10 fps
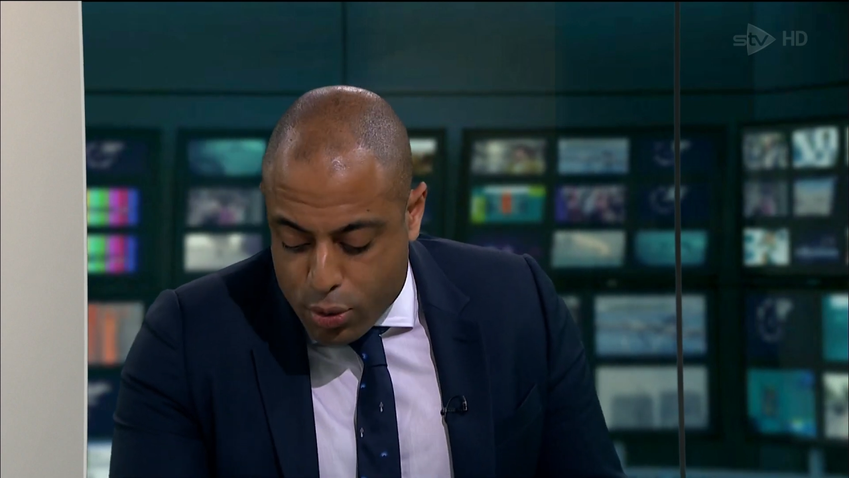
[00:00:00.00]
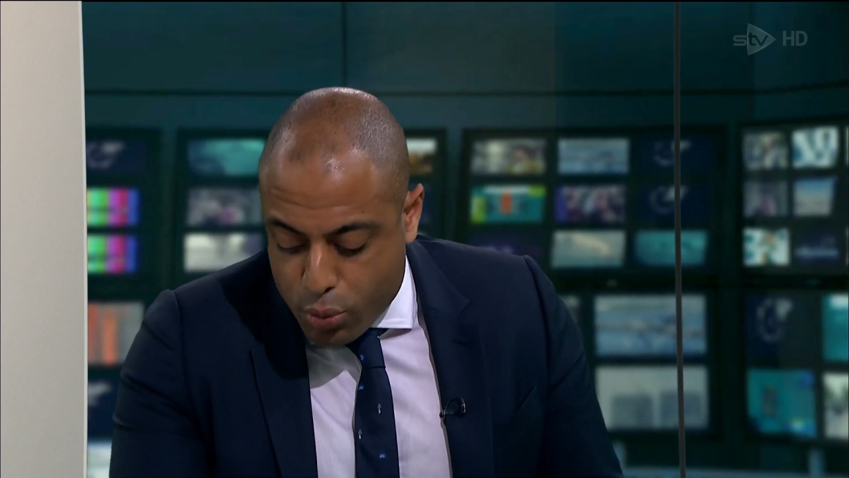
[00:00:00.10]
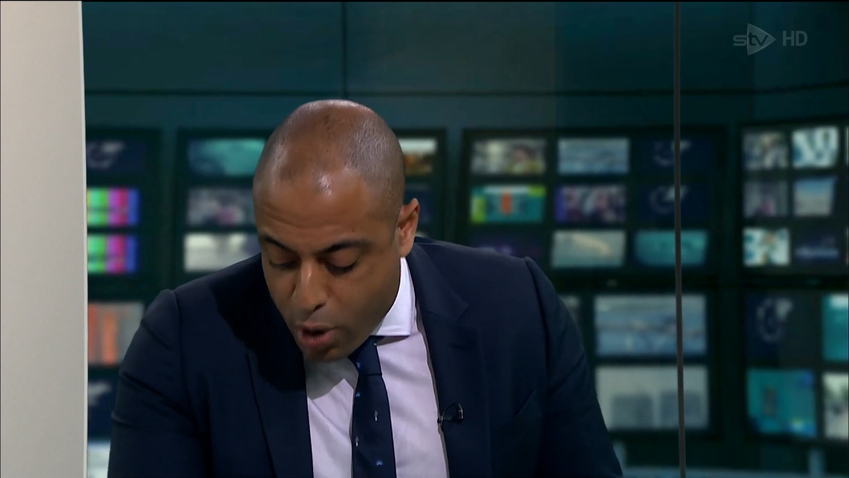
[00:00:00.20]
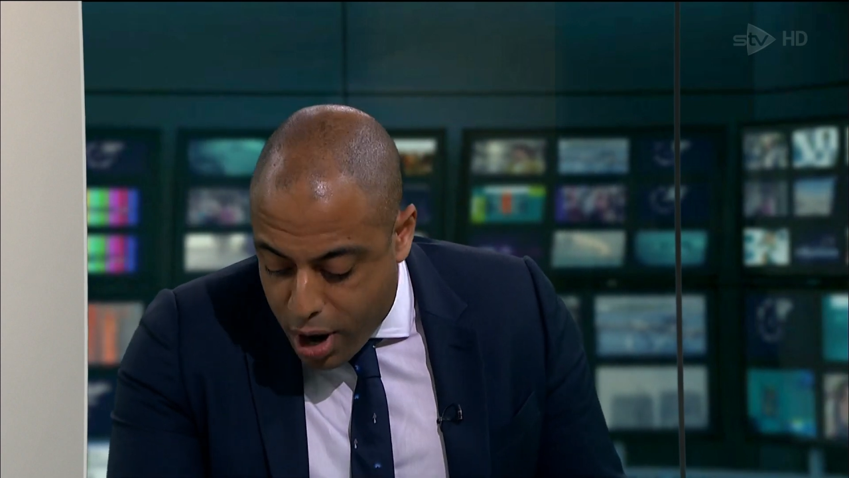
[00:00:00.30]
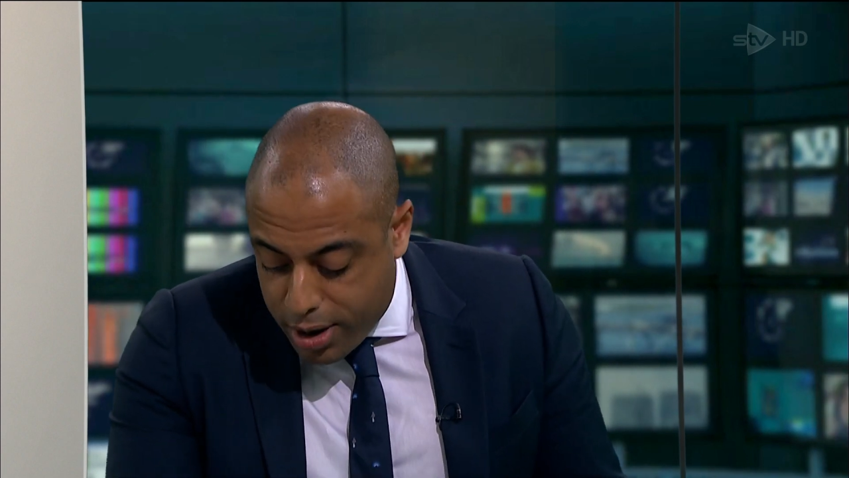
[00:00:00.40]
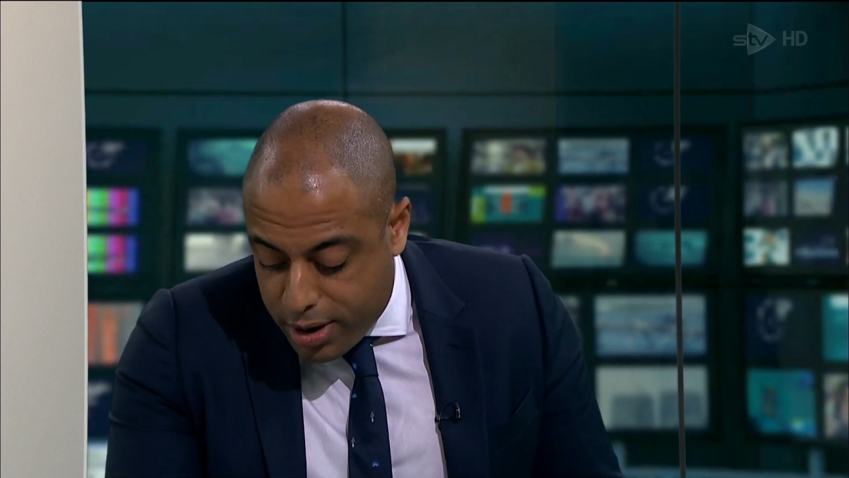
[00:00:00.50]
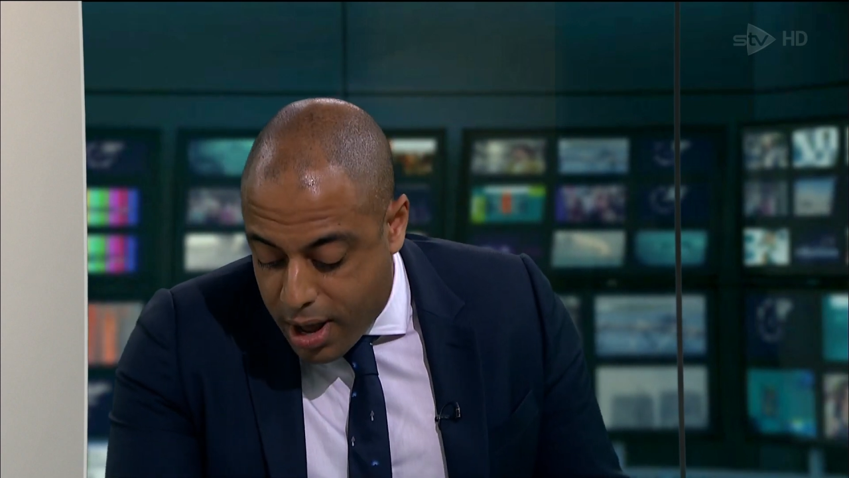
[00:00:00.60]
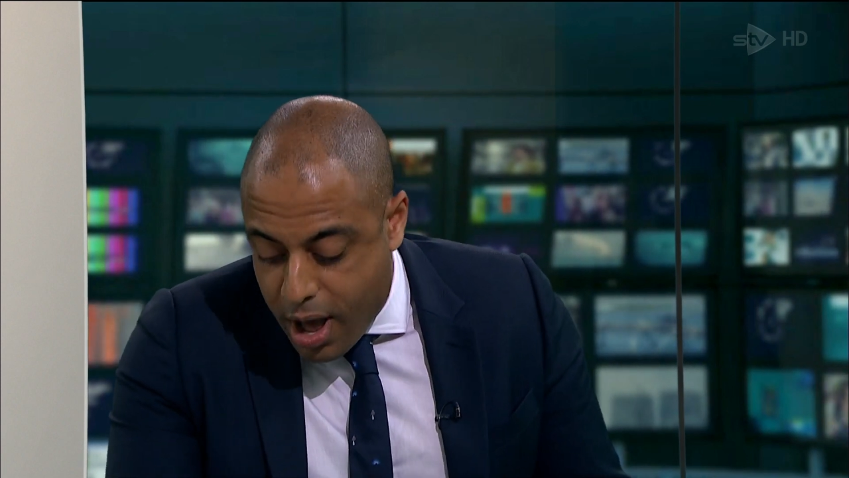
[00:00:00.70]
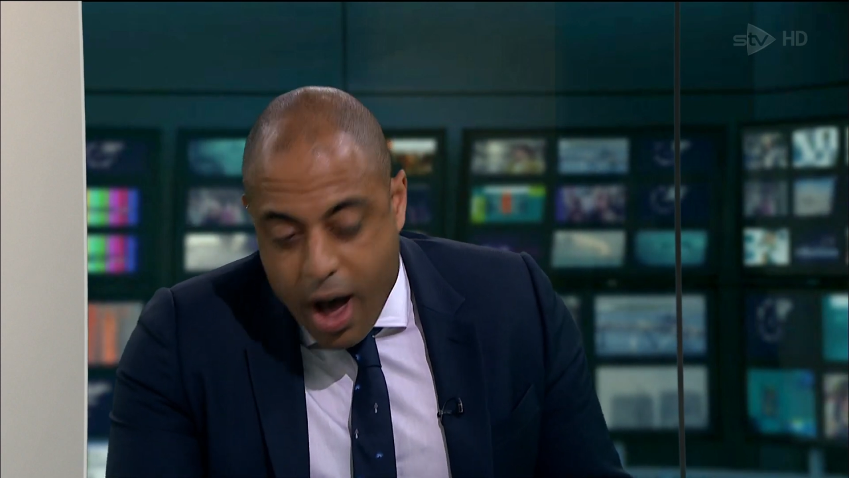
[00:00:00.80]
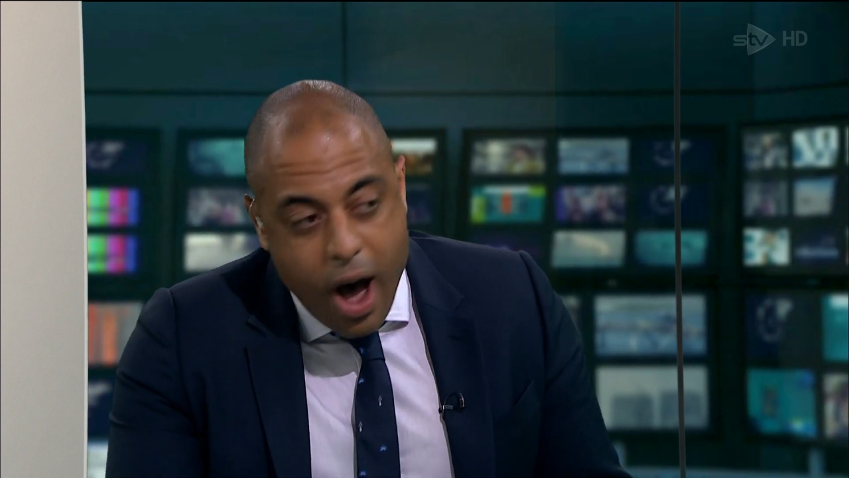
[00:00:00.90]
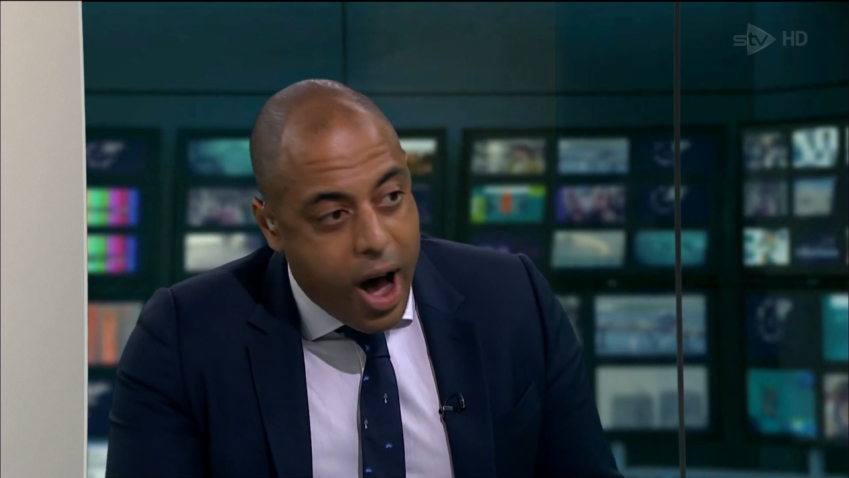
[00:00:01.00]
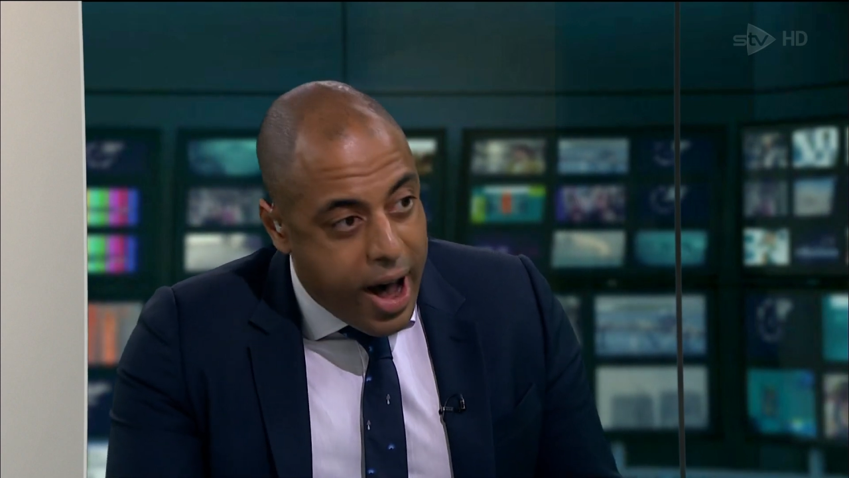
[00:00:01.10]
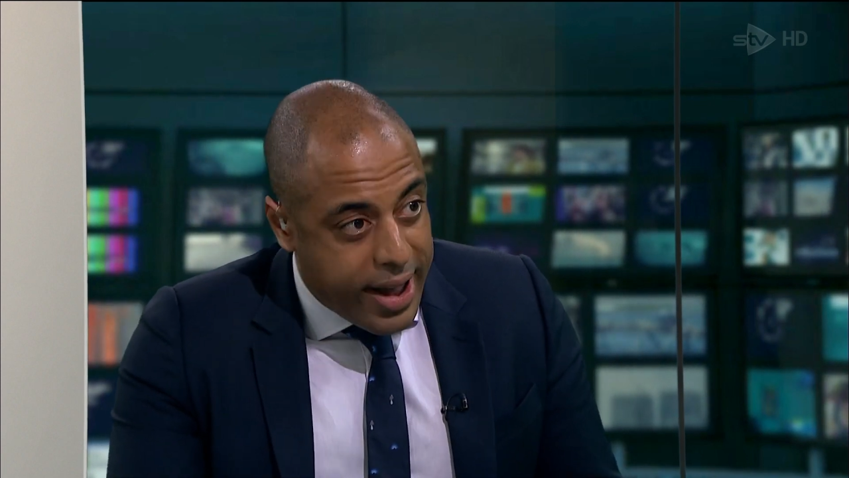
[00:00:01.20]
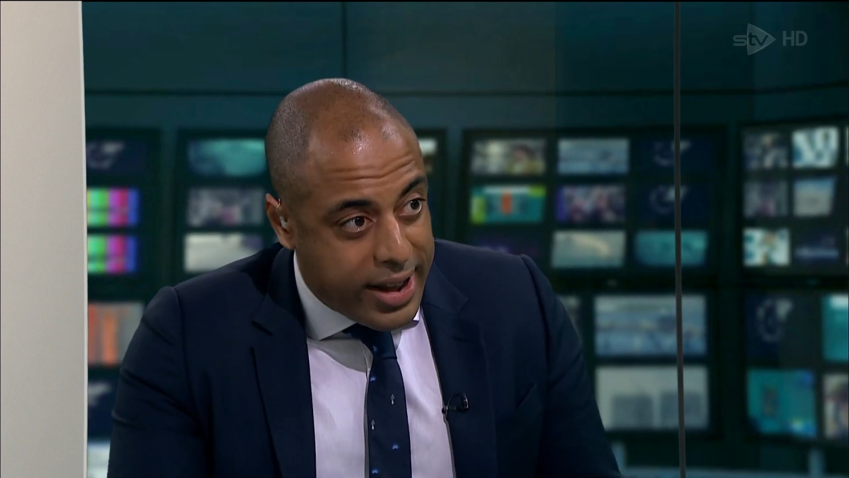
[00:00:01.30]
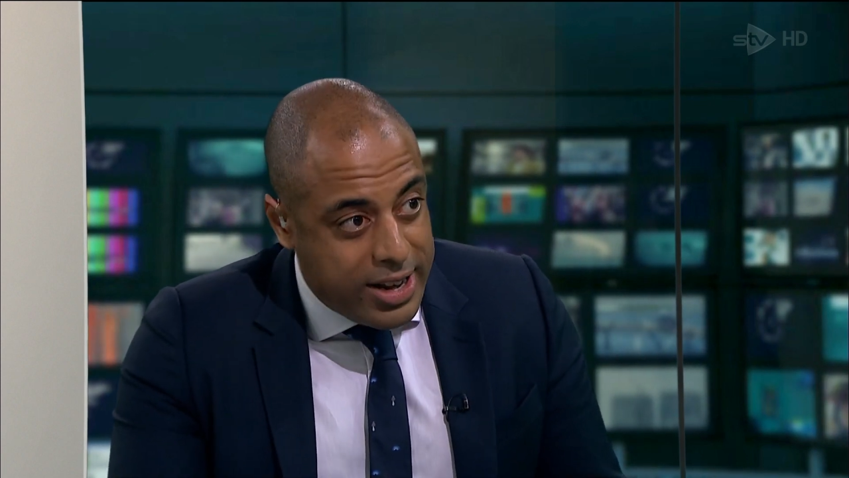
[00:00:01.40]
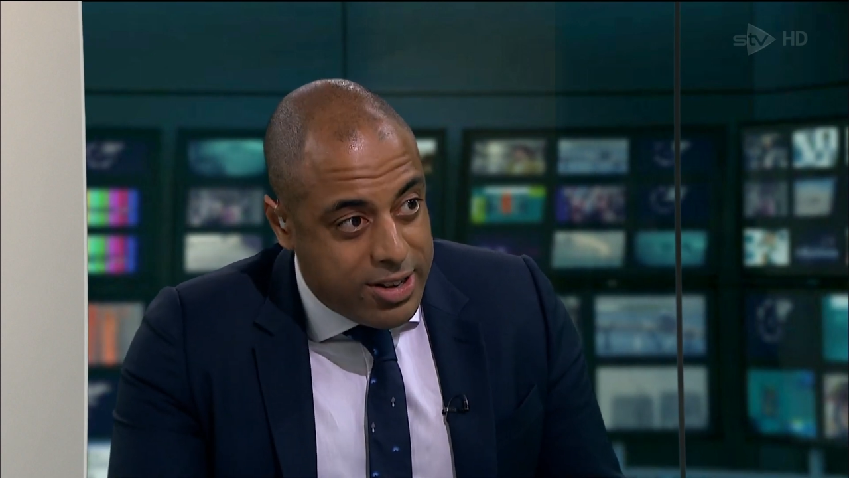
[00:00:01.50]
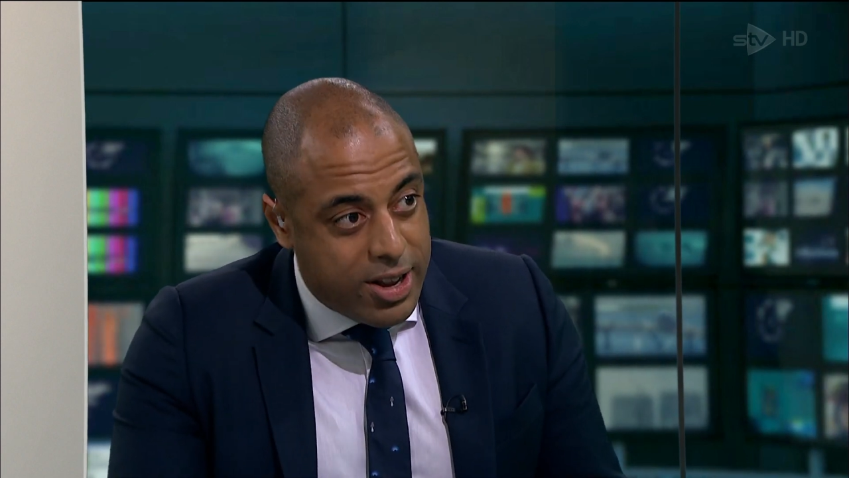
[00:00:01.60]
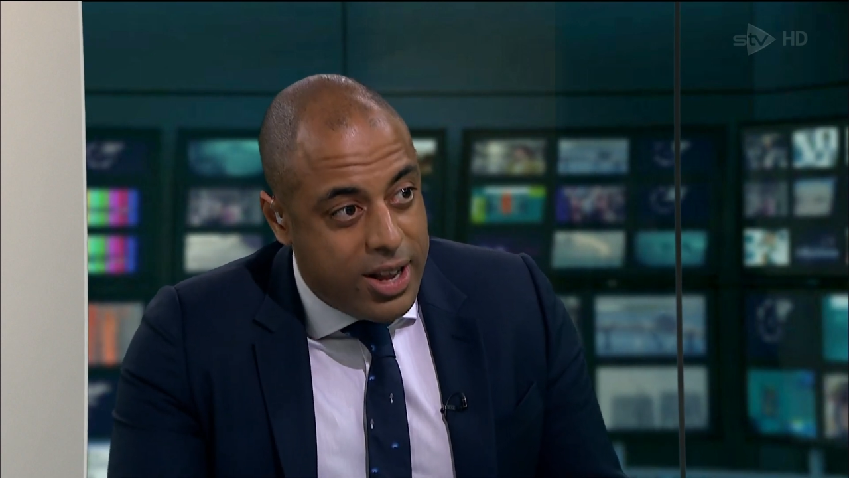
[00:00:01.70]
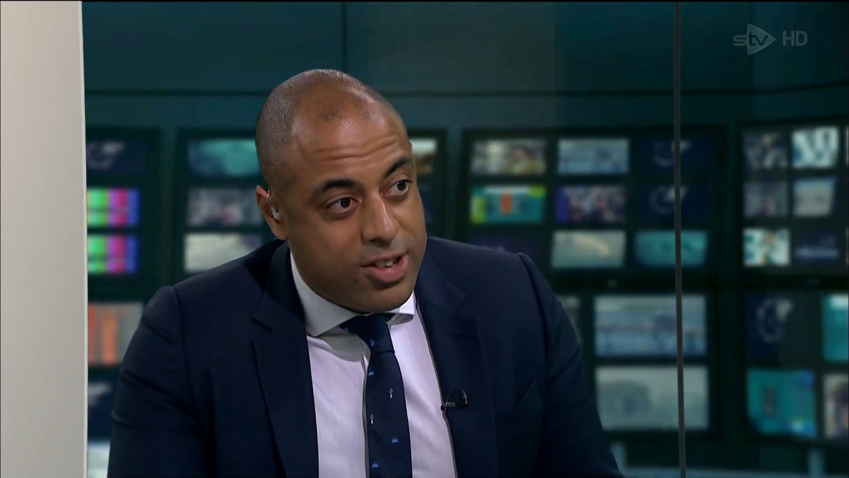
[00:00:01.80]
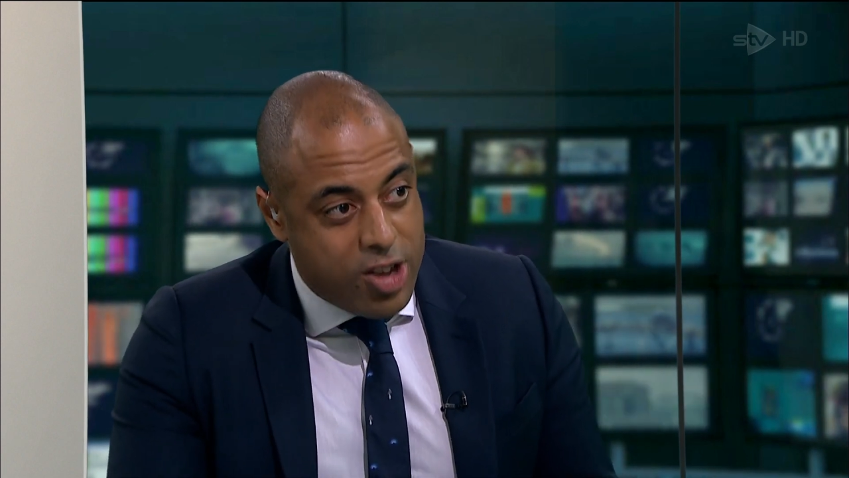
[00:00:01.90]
run, hide, mm.